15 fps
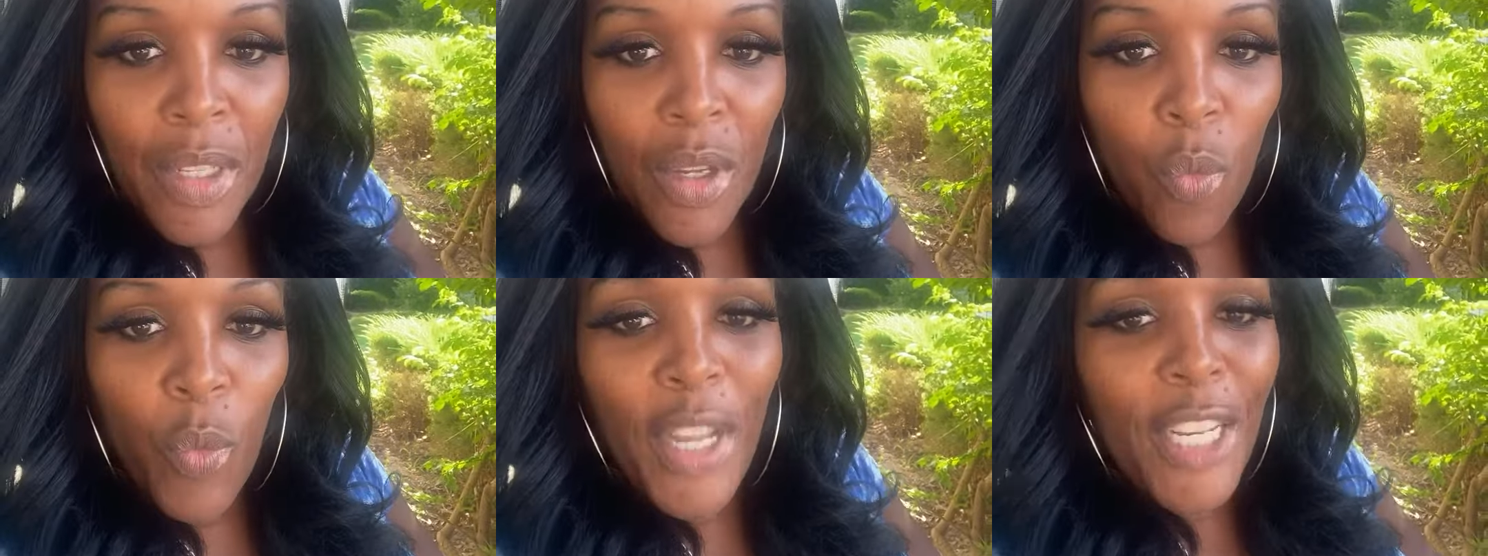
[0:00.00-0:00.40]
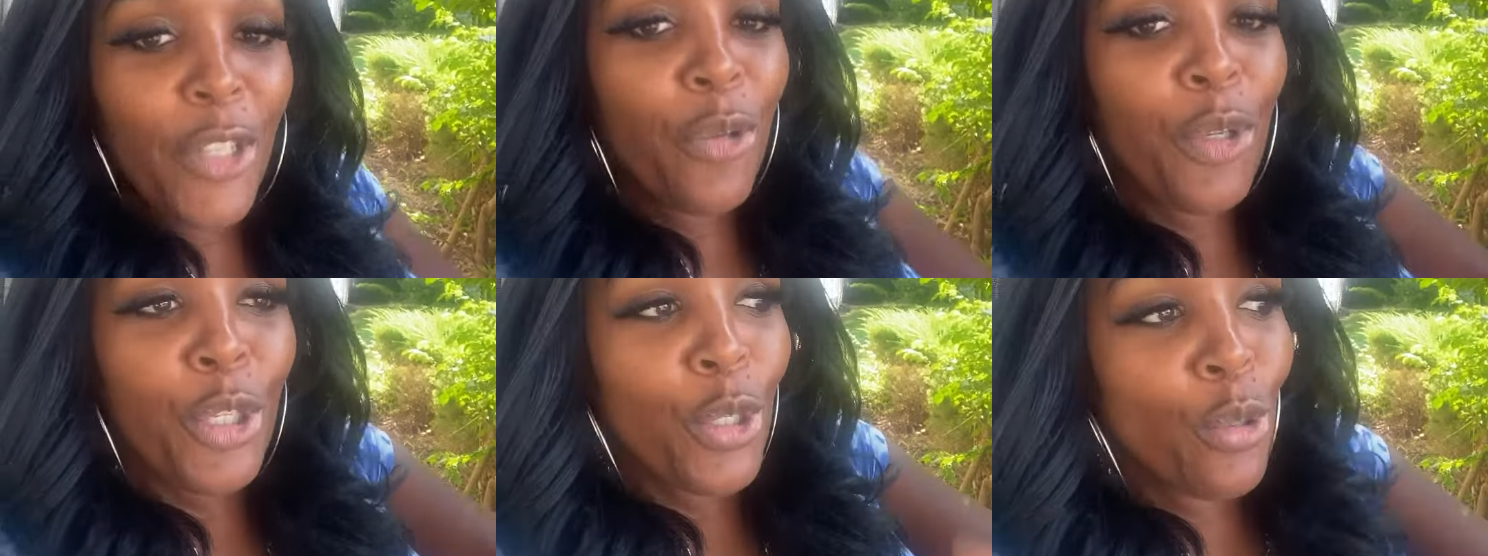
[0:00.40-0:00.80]
We do
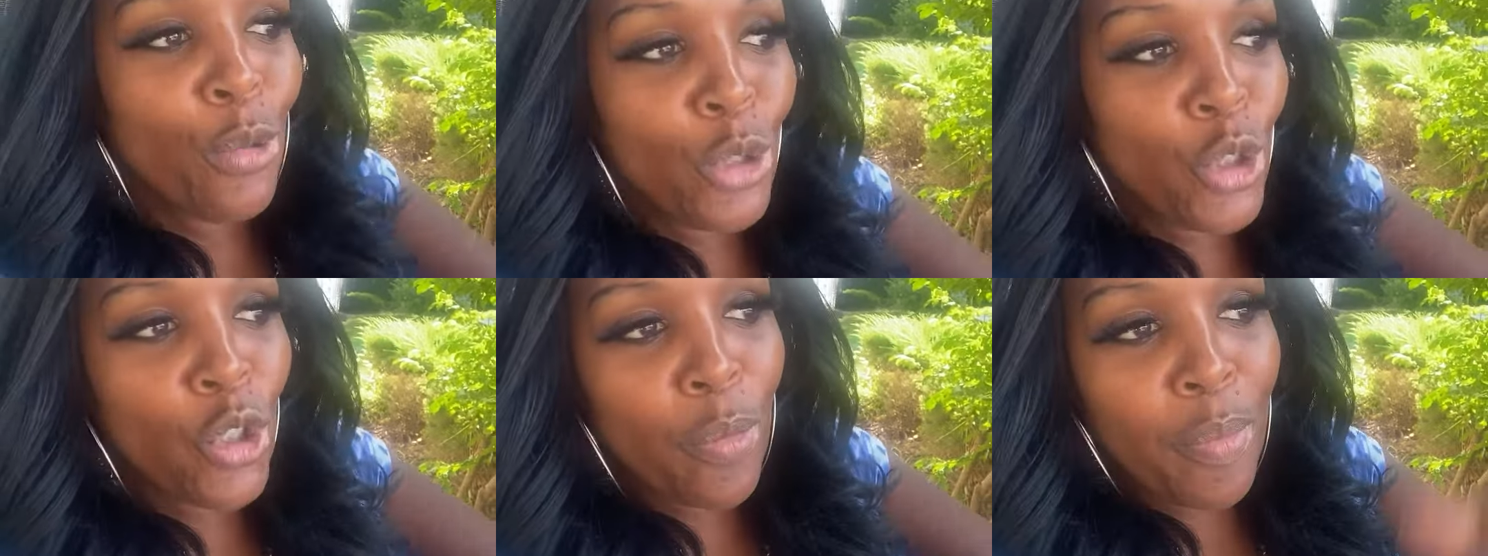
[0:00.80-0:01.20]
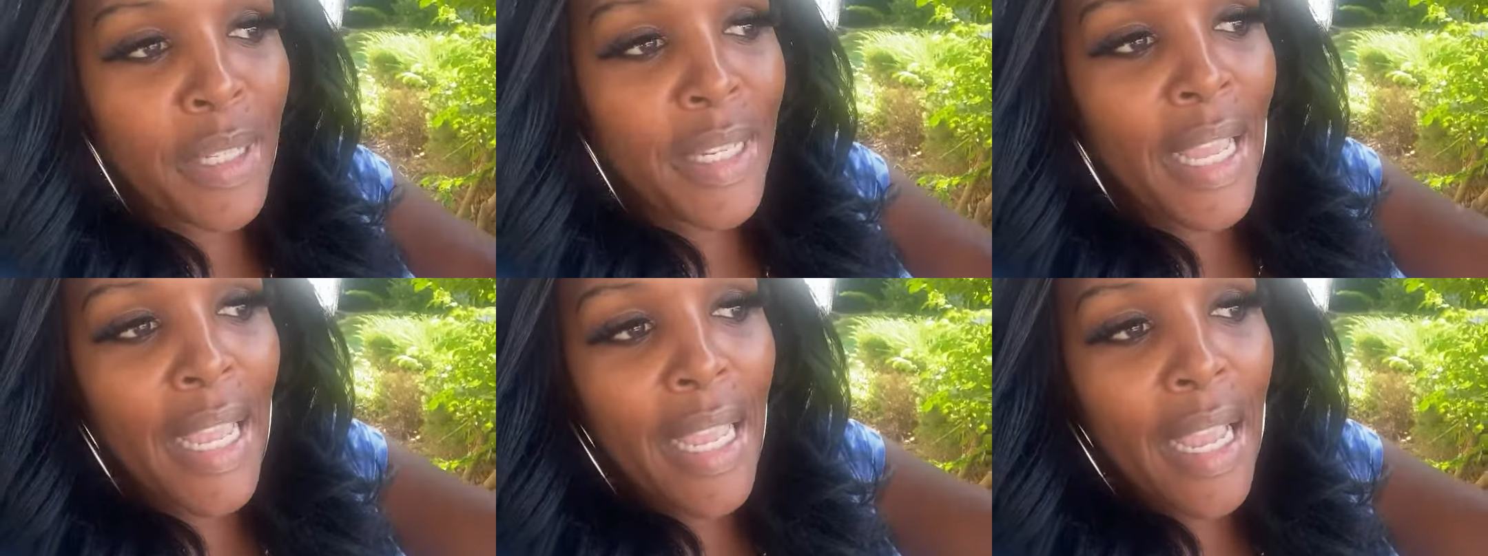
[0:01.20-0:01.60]
YouTube and
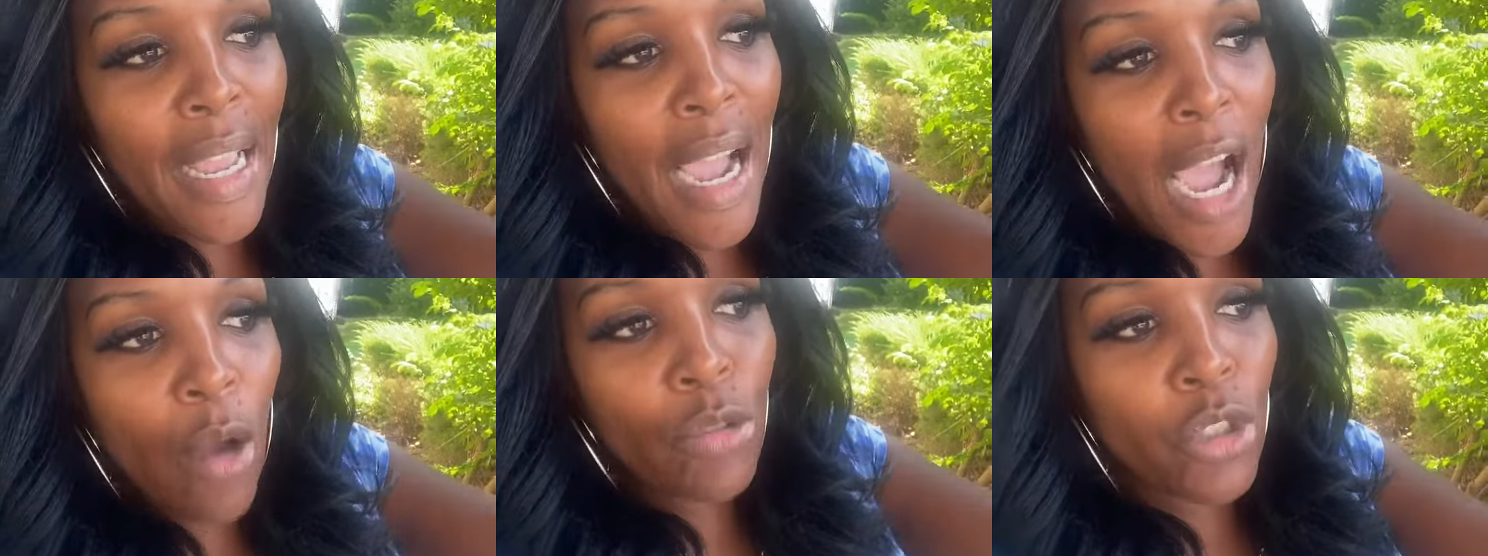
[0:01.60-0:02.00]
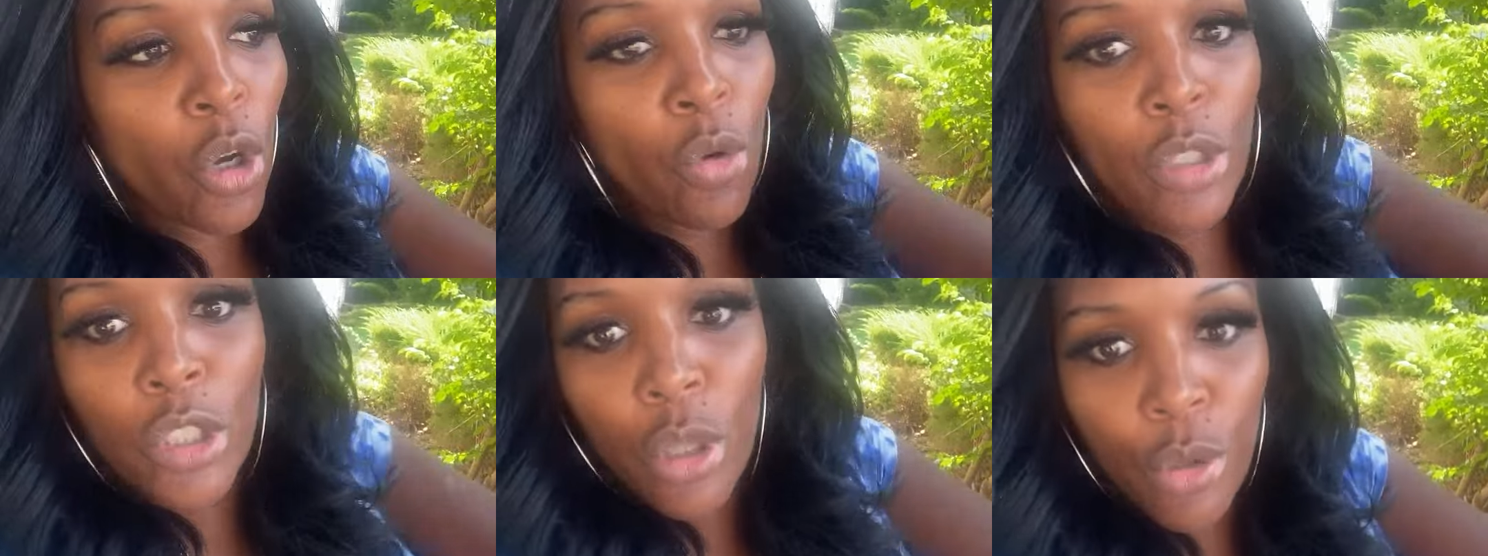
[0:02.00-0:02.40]
their
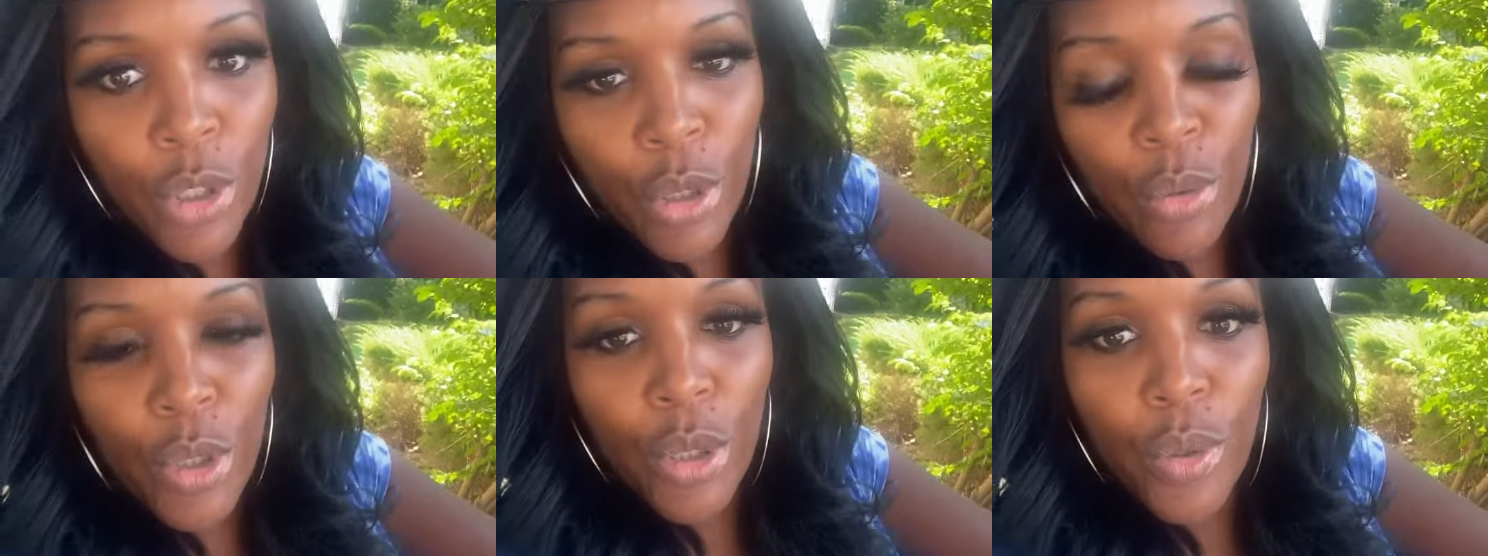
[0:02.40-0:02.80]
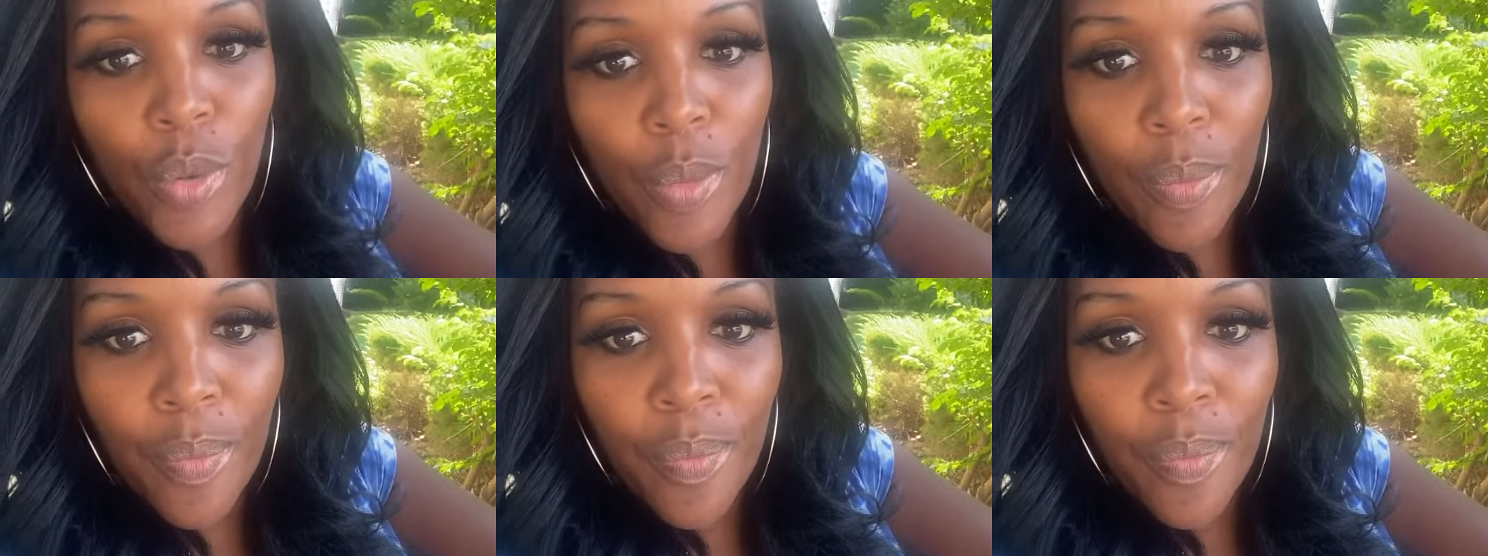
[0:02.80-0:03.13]
household is on YouTube.